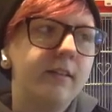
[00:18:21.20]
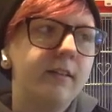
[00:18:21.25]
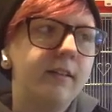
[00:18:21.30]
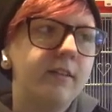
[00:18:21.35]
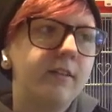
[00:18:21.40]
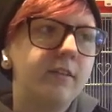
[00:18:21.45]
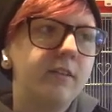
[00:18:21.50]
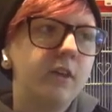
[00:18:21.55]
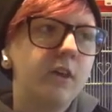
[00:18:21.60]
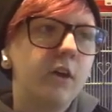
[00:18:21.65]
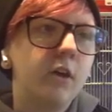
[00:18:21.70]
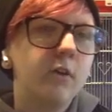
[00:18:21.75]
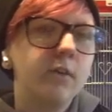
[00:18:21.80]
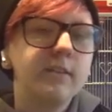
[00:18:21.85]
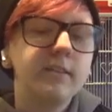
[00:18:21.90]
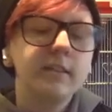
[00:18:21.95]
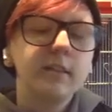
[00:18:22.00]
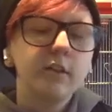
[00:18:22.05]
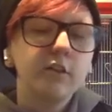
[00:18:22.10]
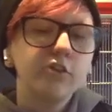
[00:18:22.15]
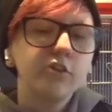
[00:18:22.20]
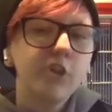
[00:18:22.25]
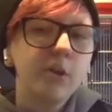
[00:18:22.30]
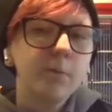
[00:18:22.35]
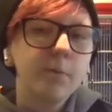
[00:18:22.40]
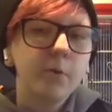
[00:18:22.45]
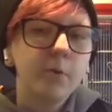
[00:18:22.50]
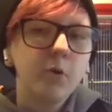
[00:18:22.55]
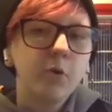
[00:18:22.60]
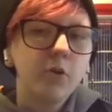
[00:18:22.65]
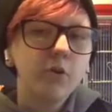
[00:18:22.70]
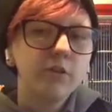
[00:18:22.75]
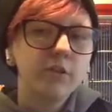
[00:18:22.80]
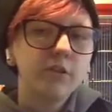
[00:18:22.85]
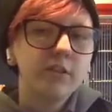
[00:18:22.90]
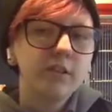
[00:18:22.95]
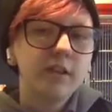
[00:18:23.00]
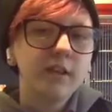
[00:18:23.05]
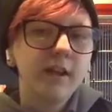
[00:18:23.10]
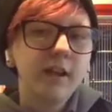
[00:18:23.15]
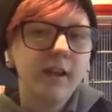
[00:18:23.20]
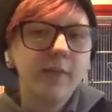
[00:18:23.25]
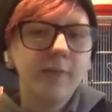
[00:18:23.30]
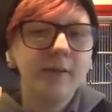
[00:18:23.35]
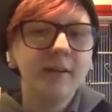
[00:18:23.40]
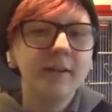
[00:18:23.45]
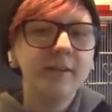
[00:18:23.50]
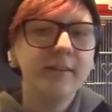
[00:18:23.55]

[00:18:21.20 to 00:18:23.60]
So, it's Little Shop of Horrors time!